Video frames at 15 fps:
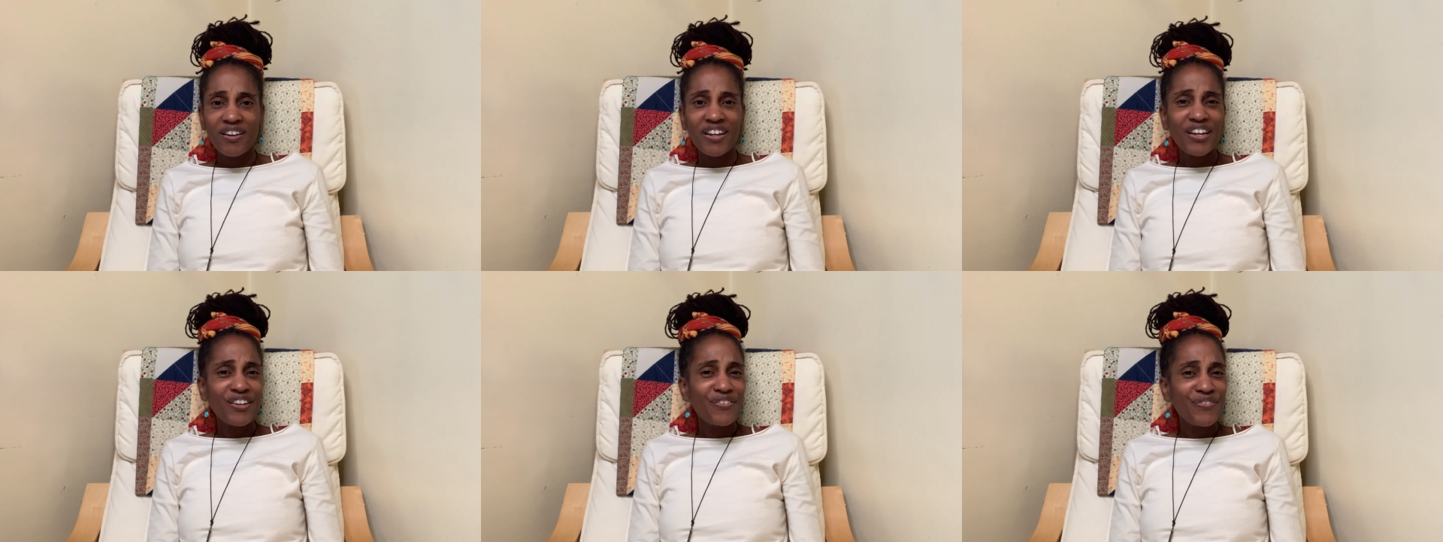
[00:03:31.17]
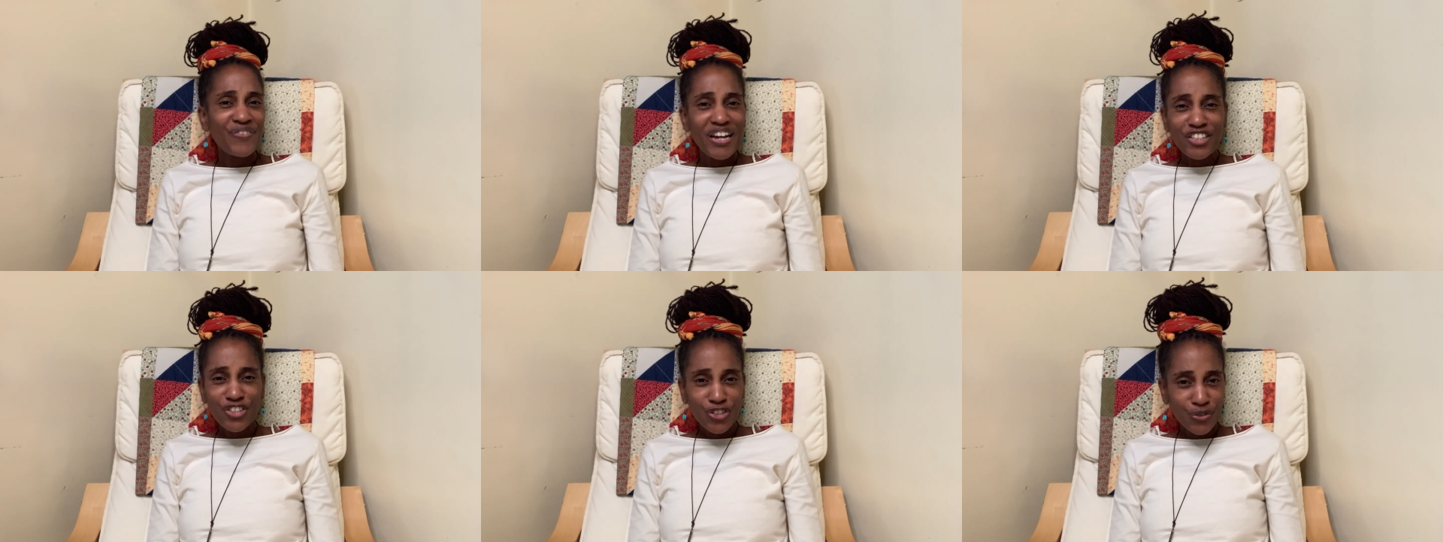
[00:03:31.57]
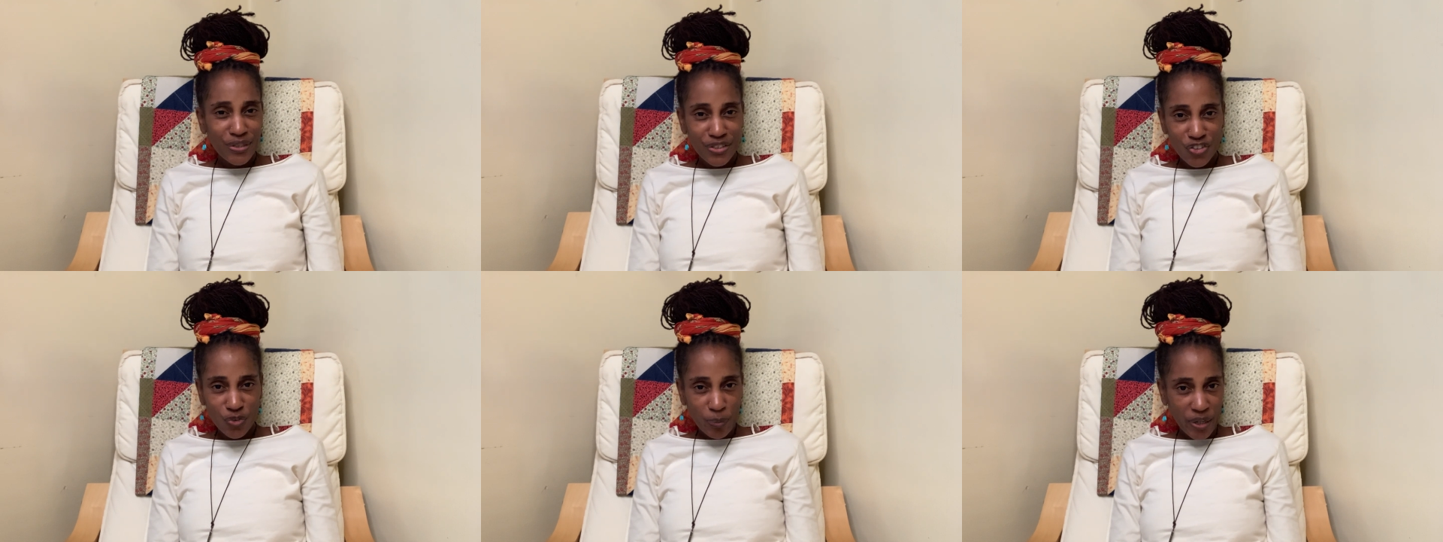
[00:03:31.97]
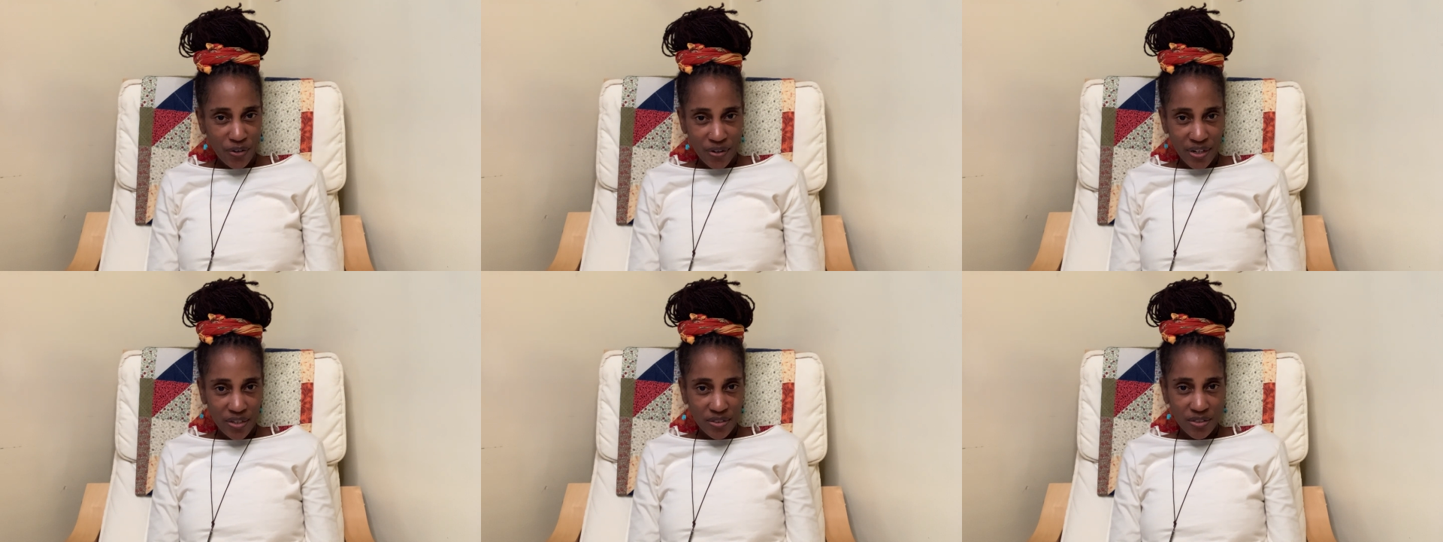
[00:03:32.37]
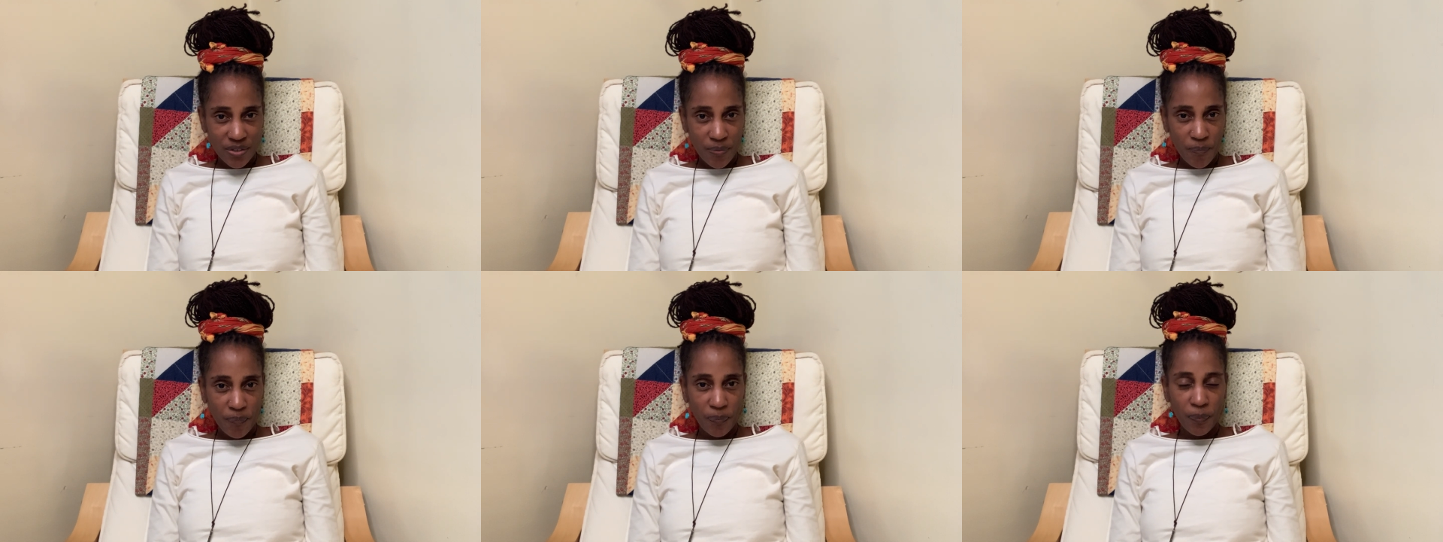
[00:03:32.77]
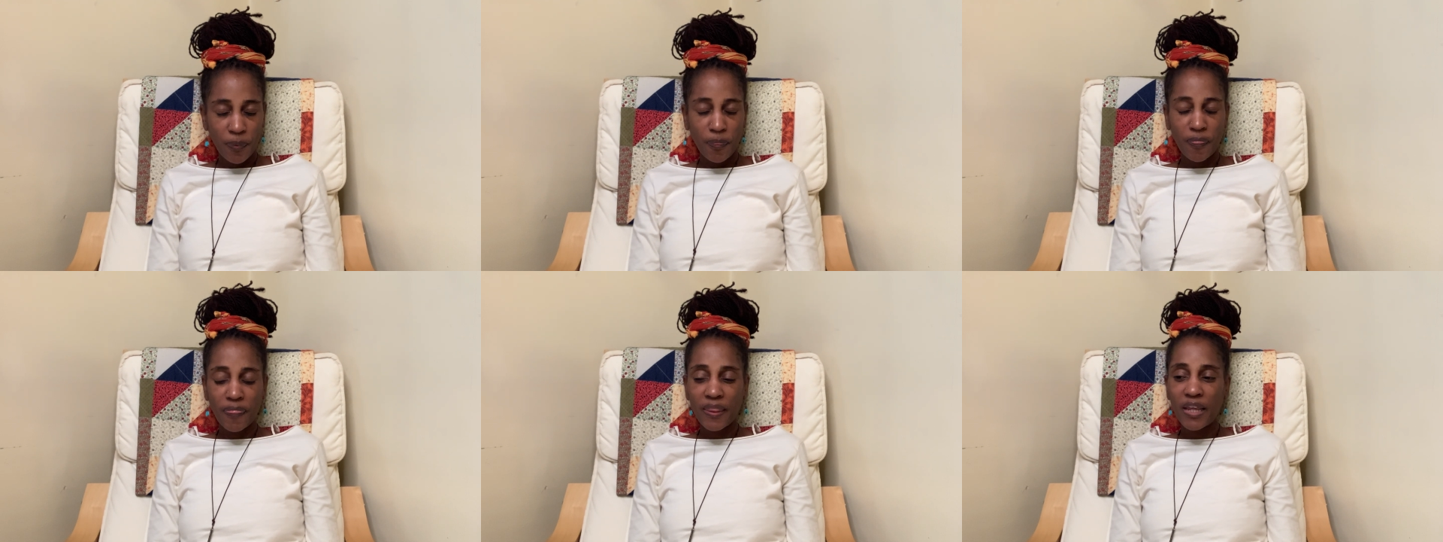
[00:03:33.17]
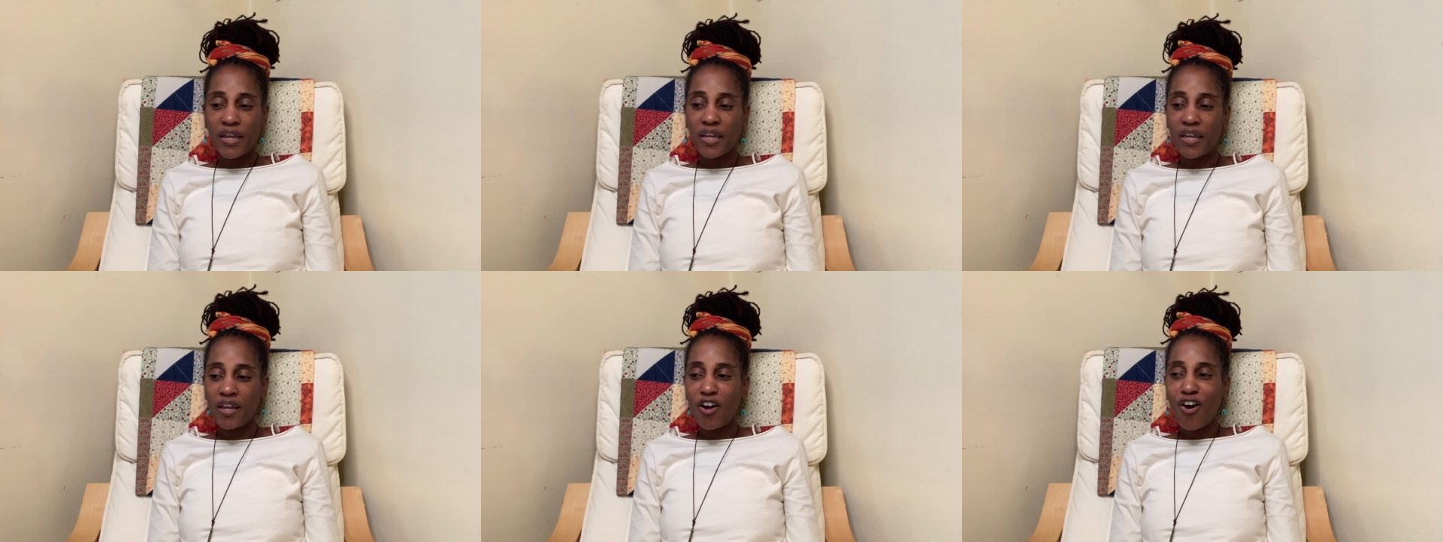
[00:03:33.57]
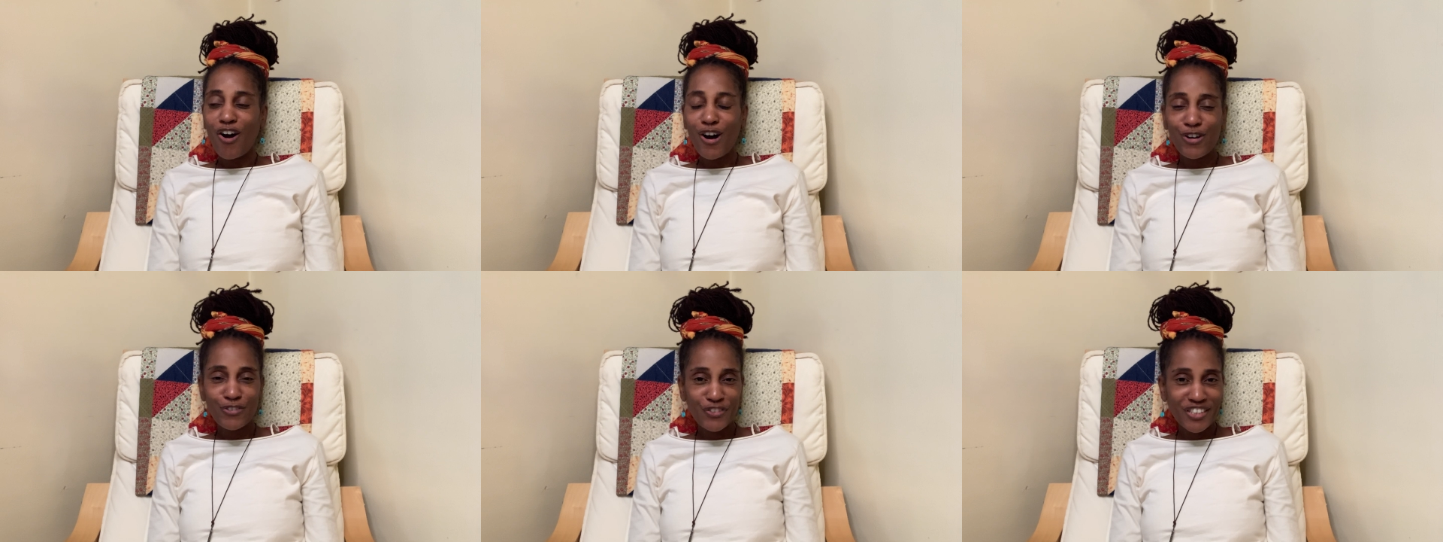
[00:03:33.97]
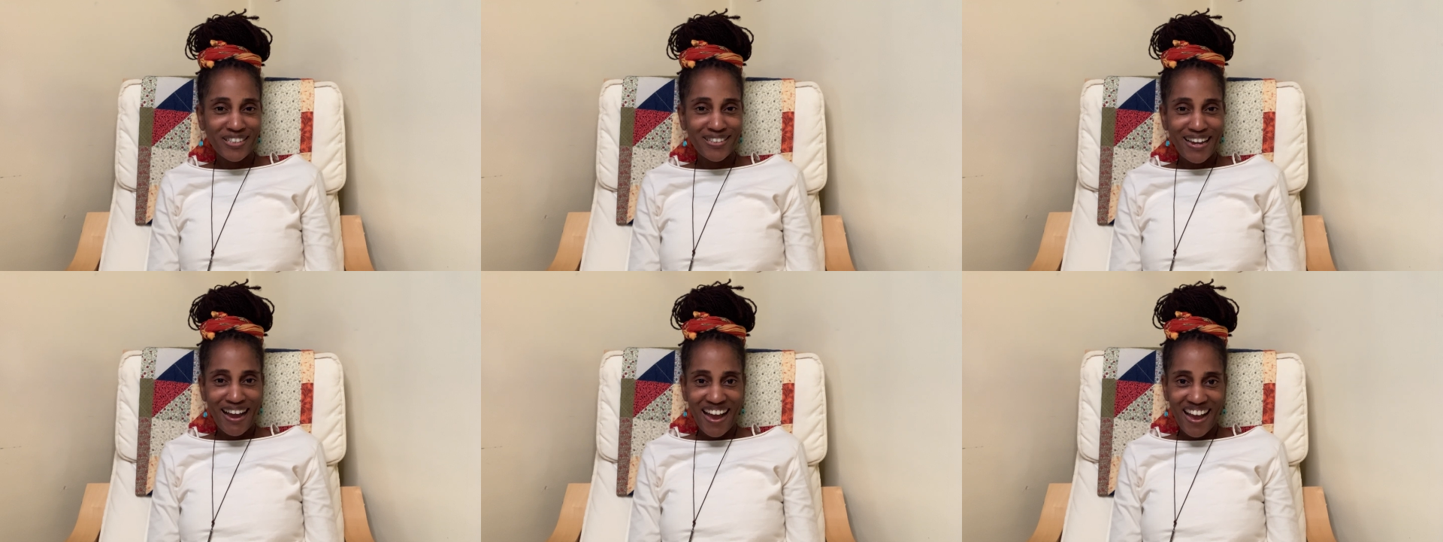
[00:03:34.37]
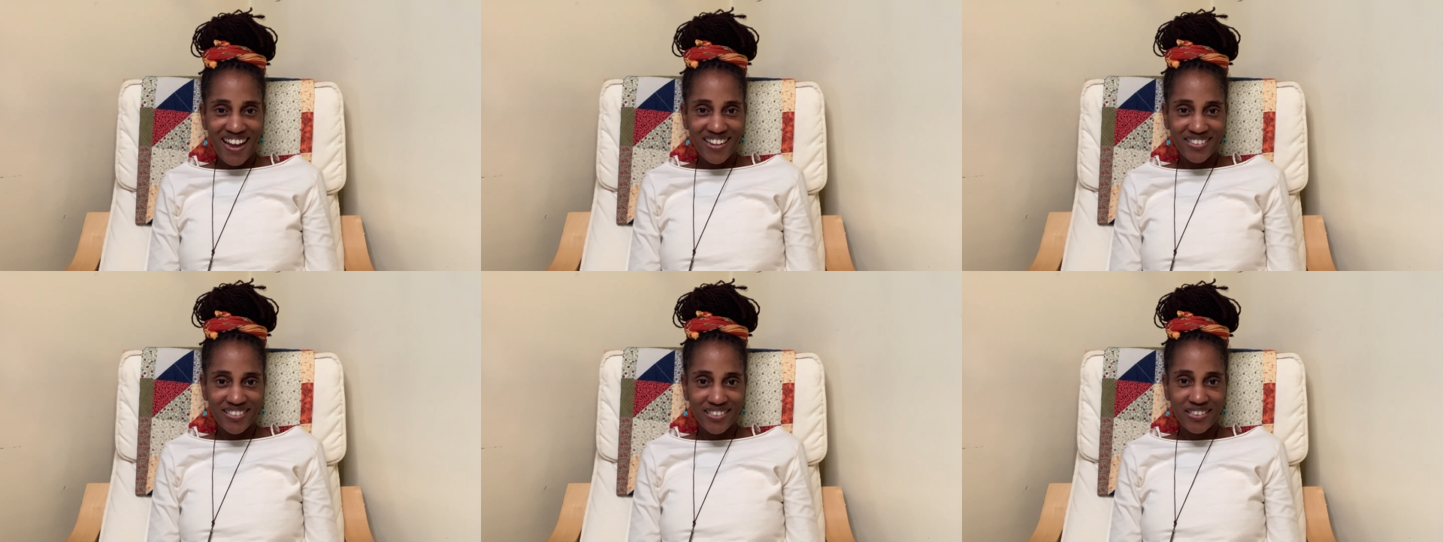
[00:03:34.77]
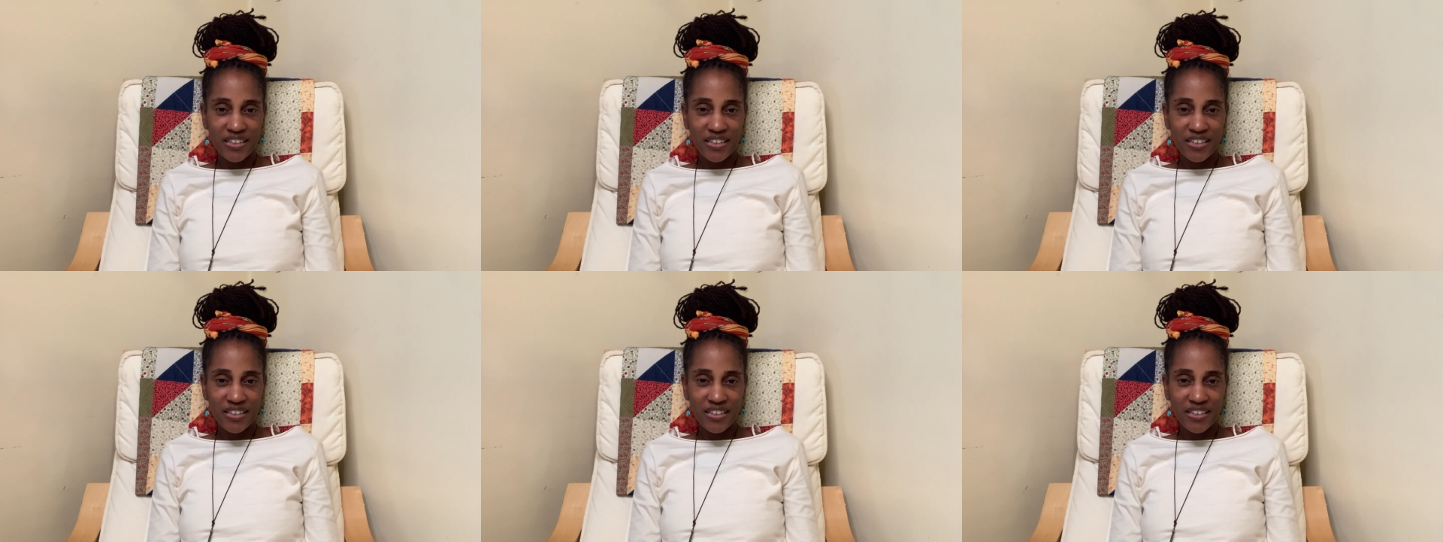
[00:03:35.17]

adventurous spirit. He often has